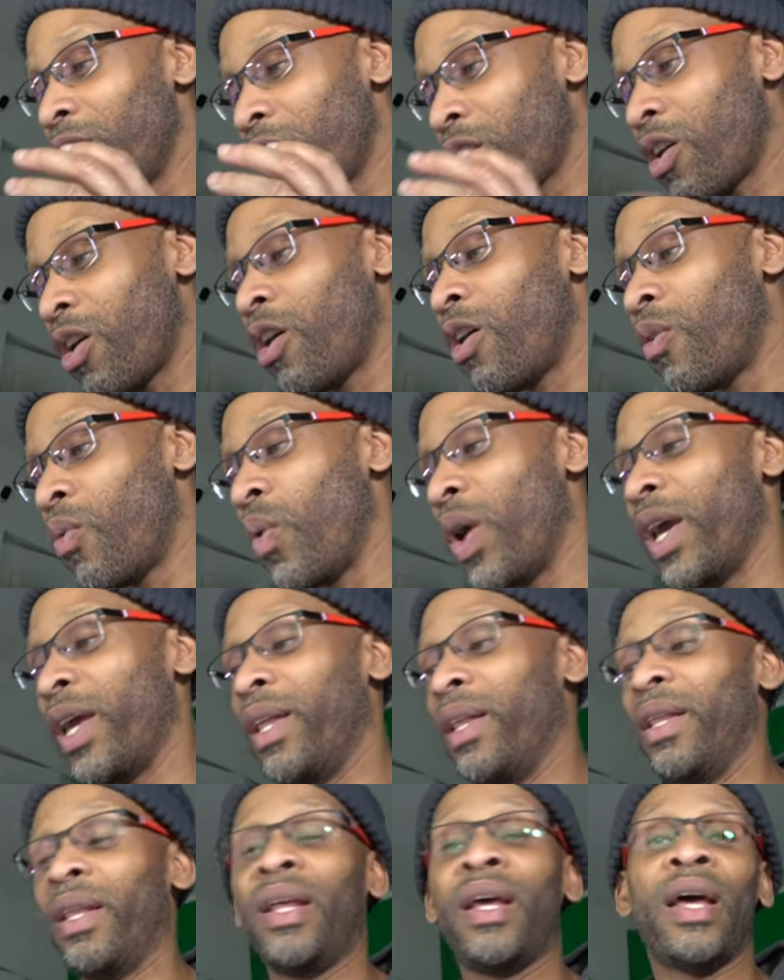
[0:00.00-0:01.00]
call
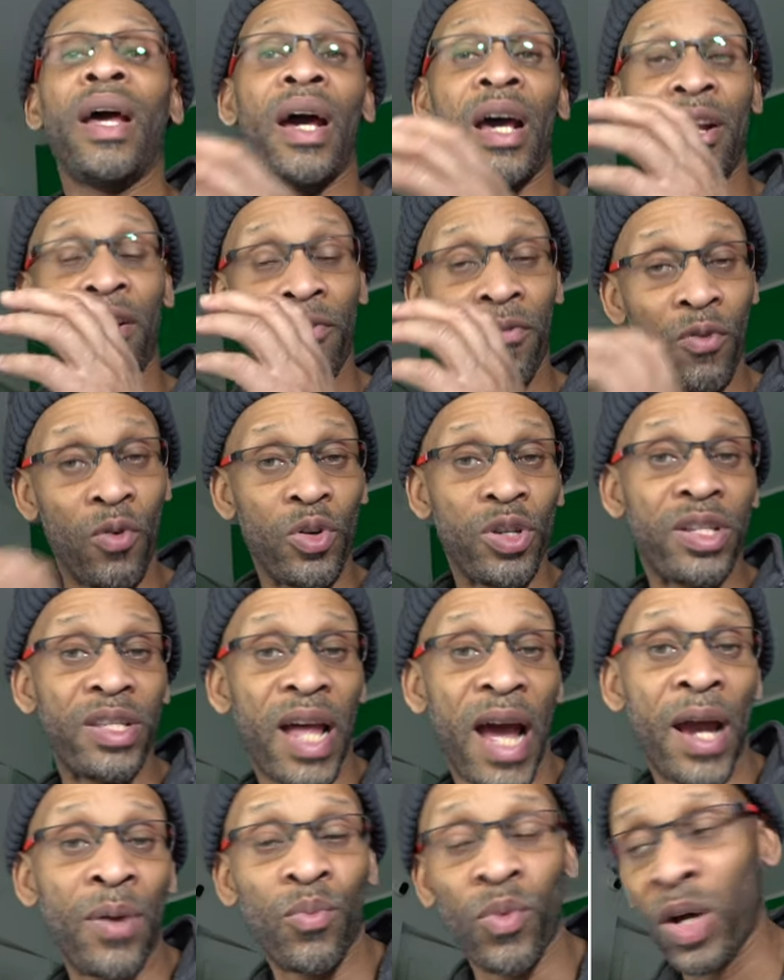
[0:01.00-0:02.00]
waiting, and of course
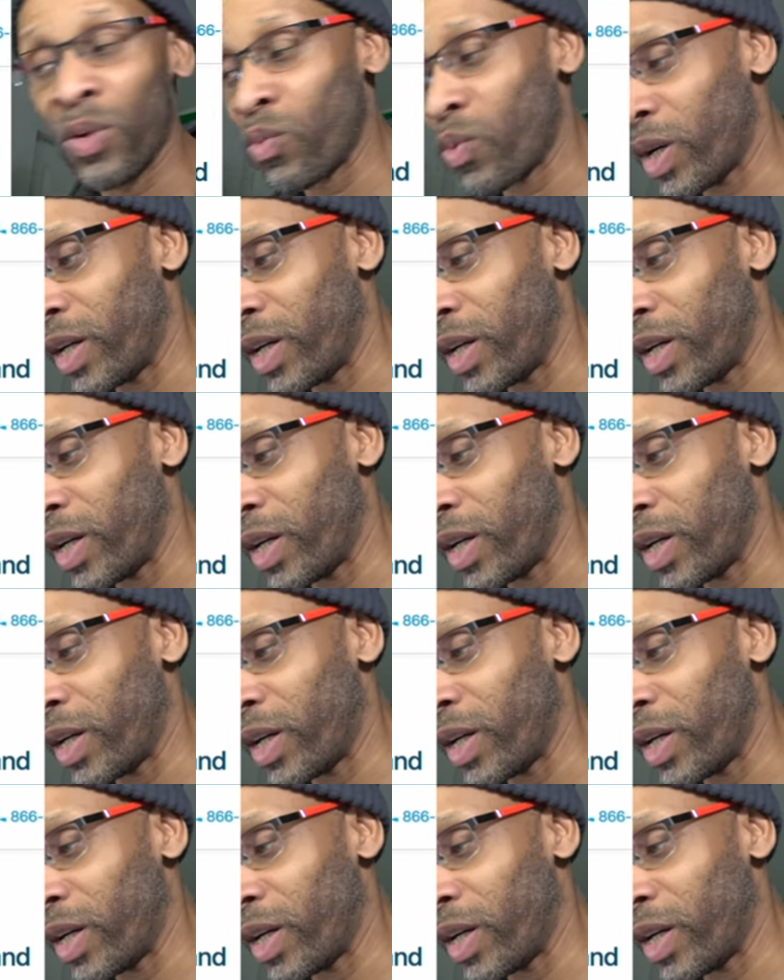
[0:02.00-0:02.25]
nine one